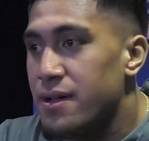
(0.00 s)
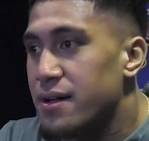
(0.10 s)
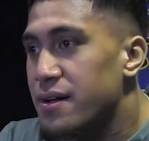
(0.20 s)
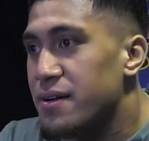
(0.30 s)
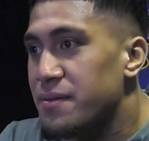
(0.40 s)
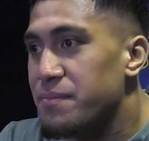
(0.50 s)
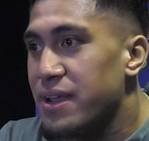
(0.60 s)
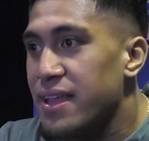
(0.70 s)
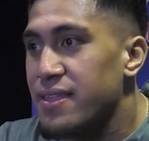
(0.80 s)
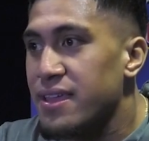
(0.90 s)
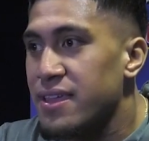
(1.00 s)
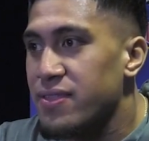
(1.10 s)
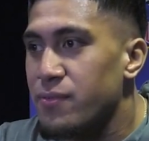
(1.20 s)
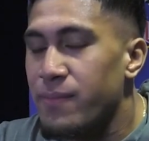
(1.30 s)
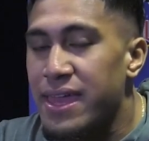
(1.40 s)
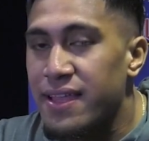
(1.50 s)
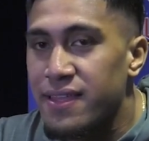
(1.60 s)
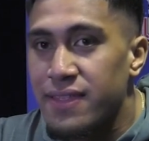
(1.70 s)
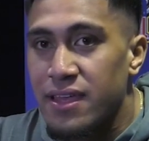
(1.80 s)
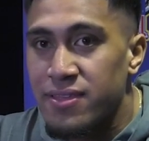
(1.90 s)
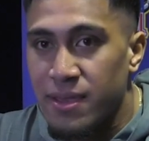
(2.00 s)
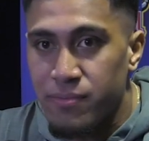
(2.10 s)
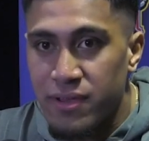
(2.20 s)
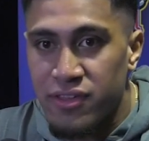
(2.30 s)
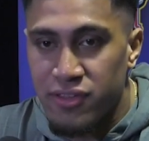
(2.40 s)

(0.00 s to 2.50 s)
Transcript: But I think the main thing that separates